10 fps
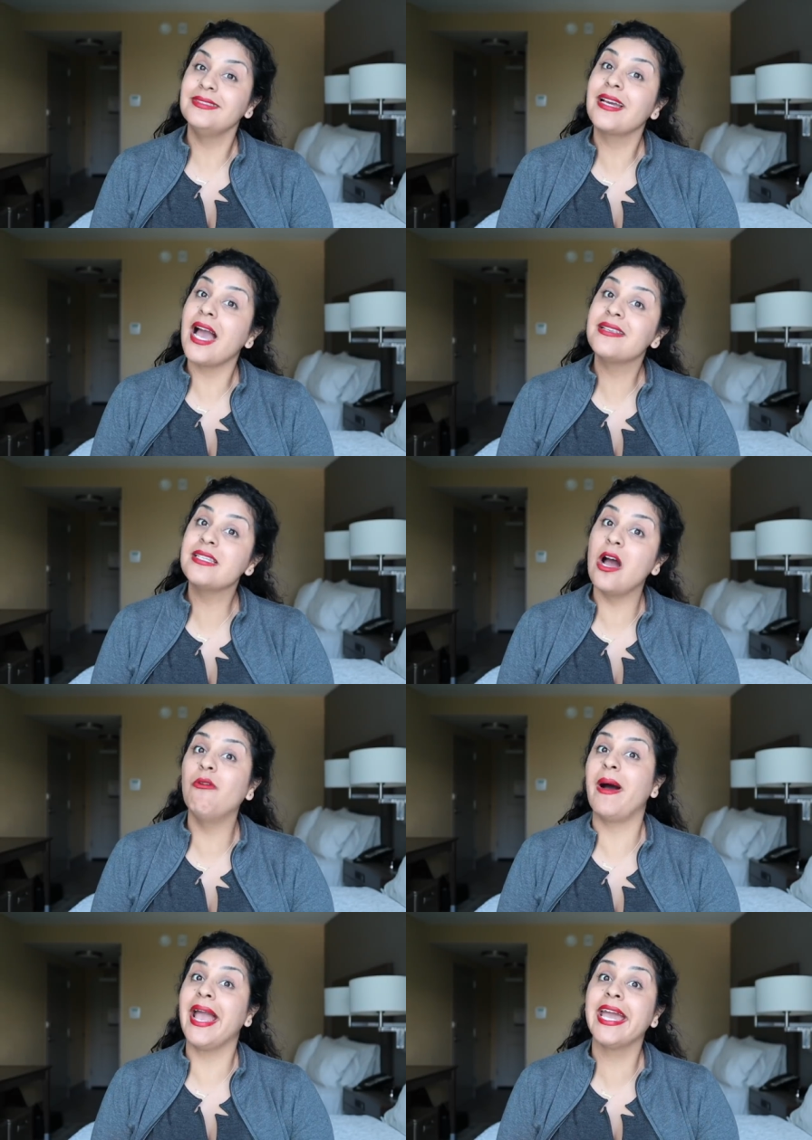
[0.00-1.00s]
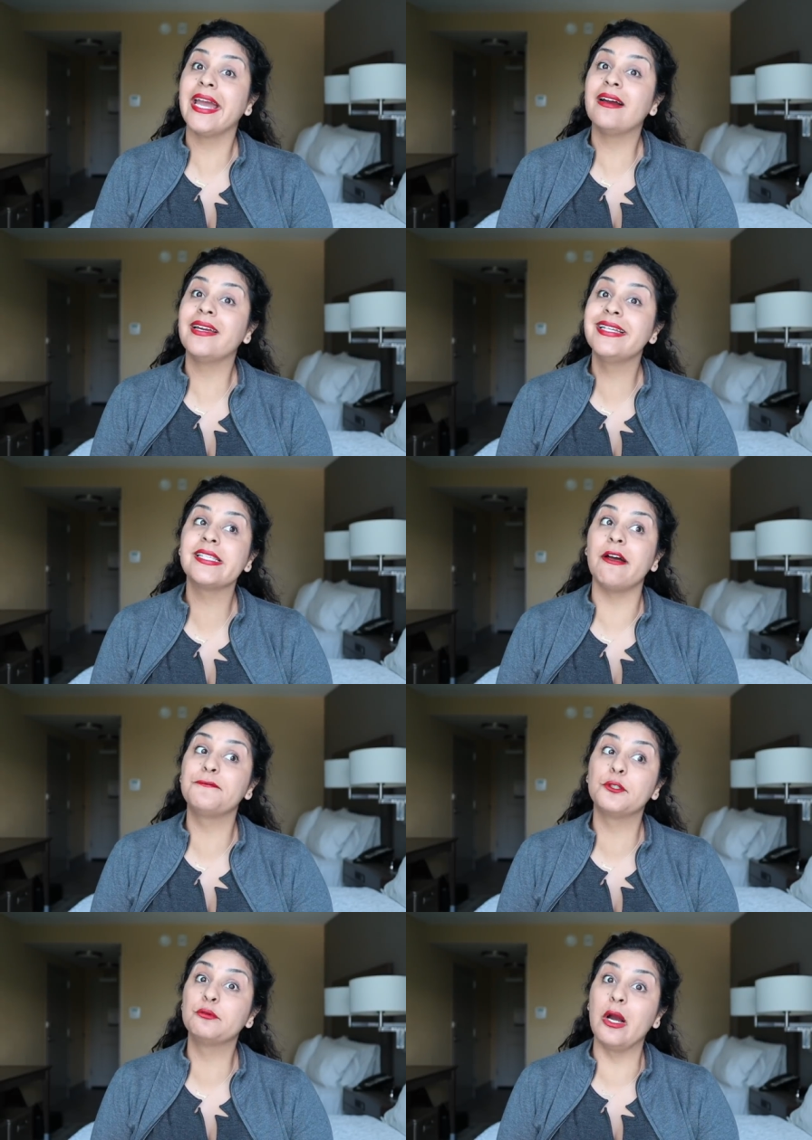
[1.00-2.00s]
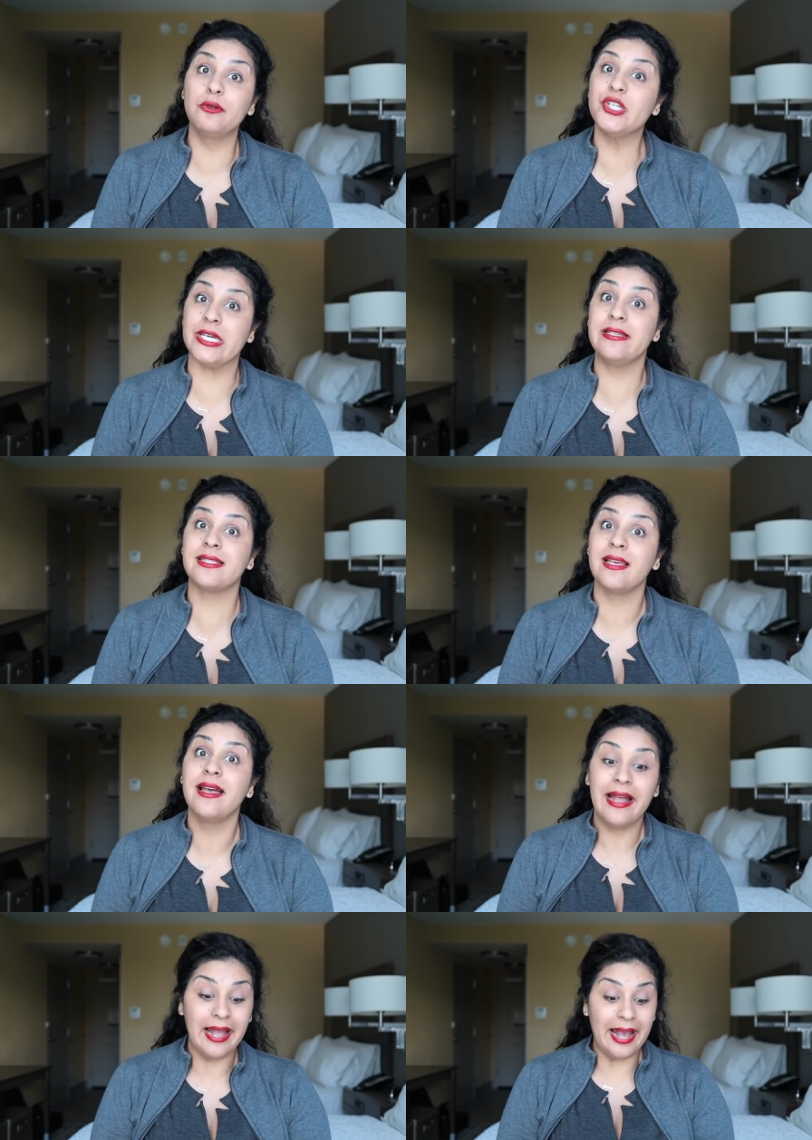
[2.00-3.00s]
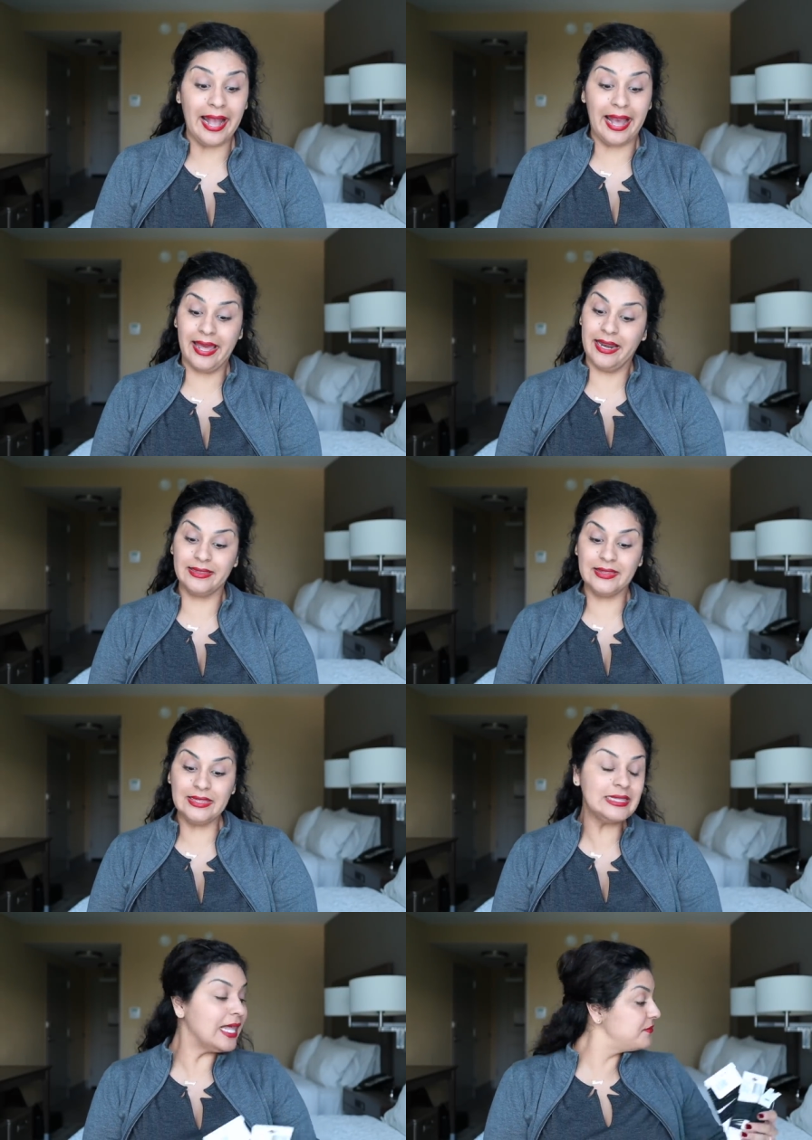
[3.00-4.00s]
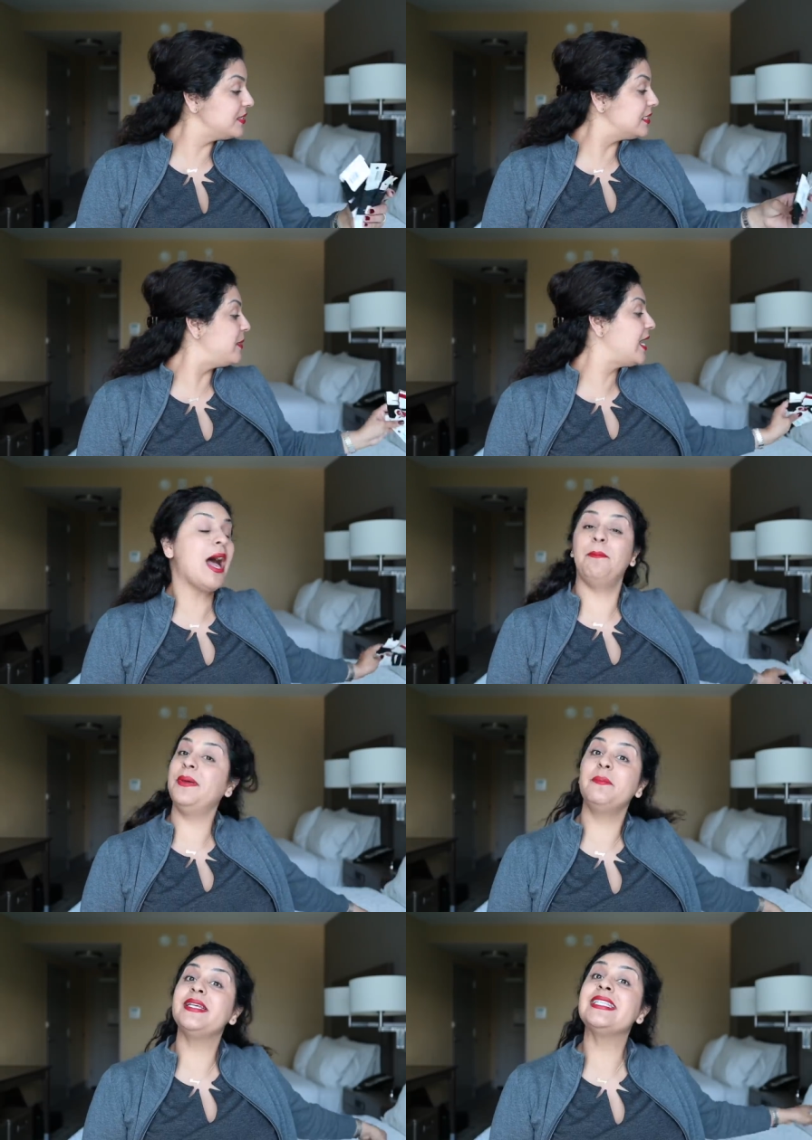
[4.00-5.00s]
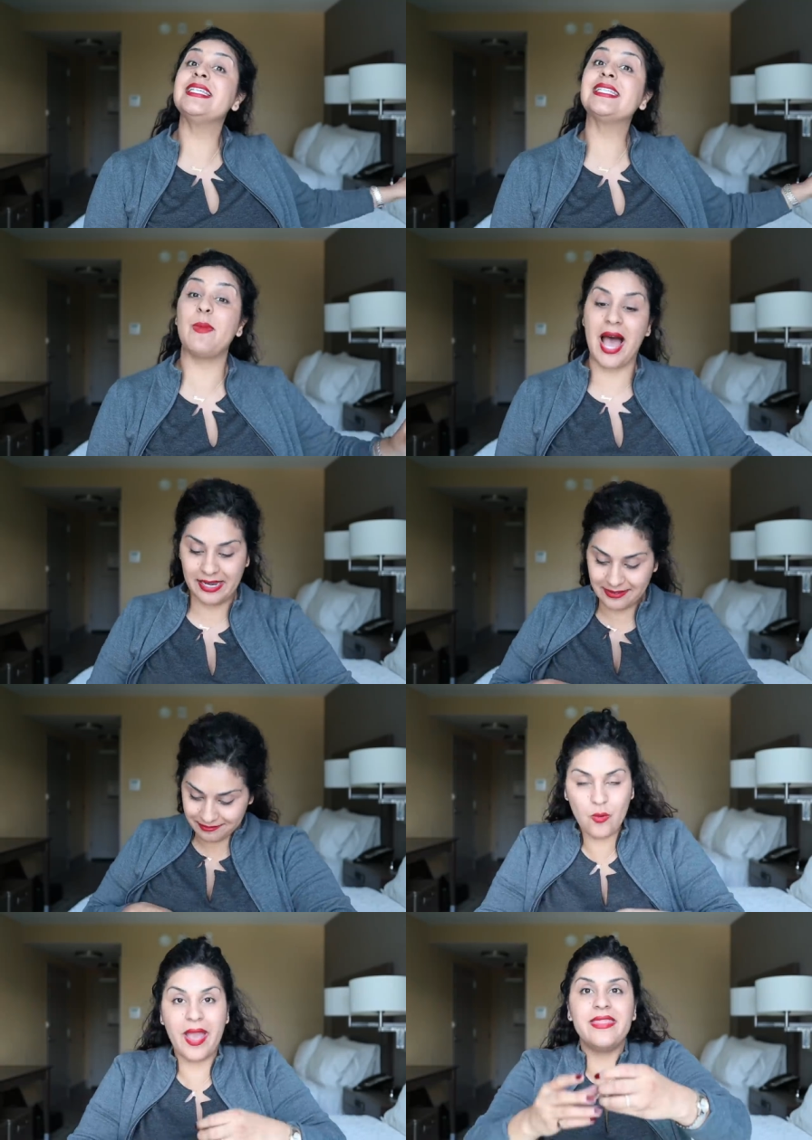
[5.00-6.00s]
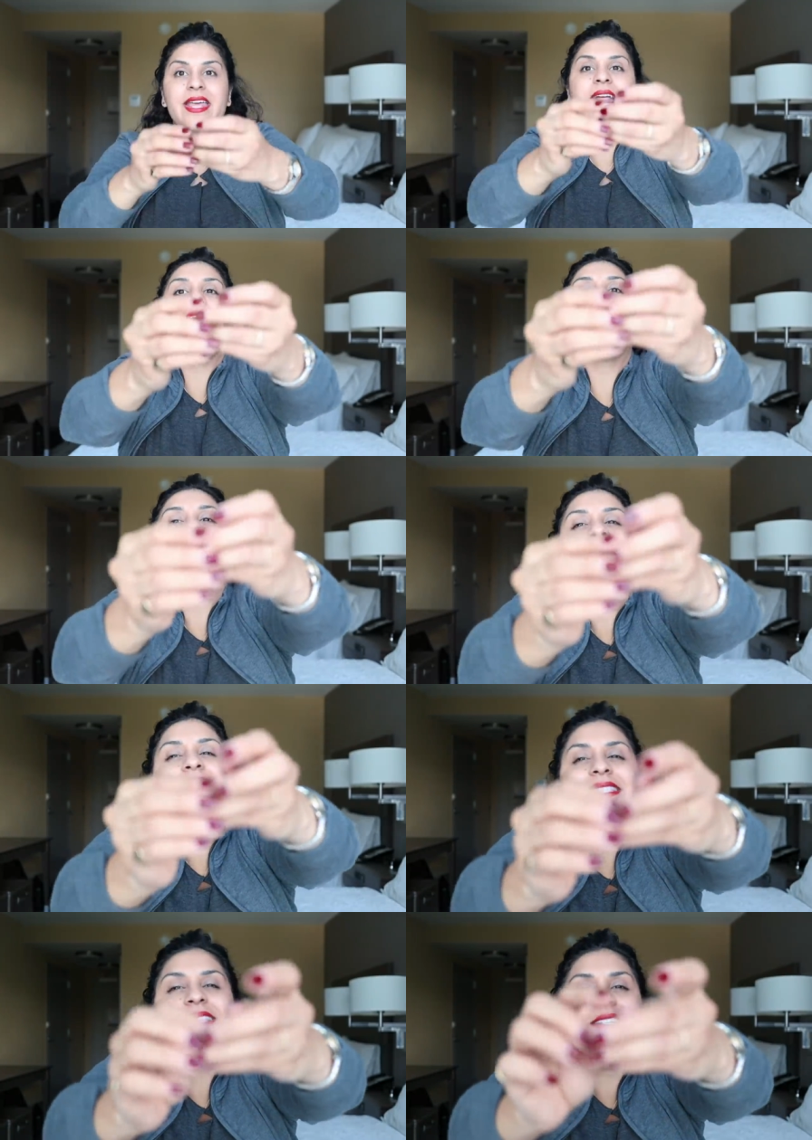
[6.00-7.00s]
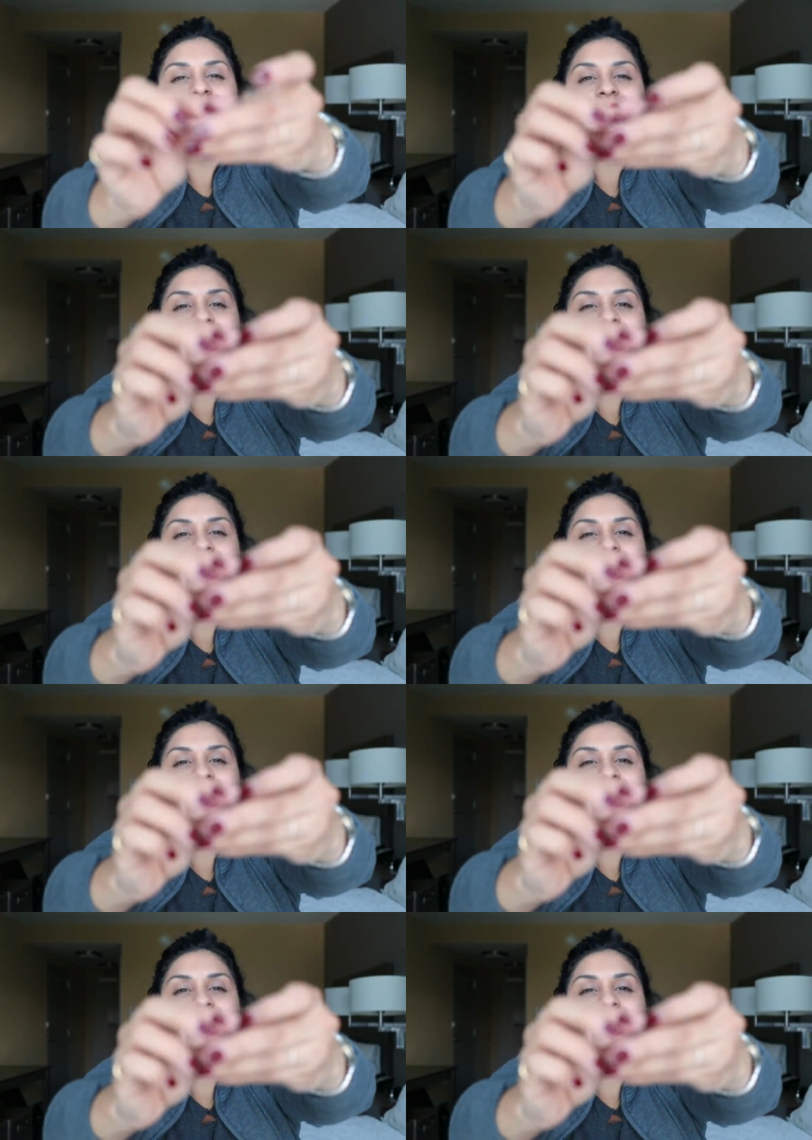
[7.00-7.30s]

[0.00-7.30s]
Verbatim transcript: You guys know my hair is ferocious and it loves to be up in a business bun. Oh, and then I have these little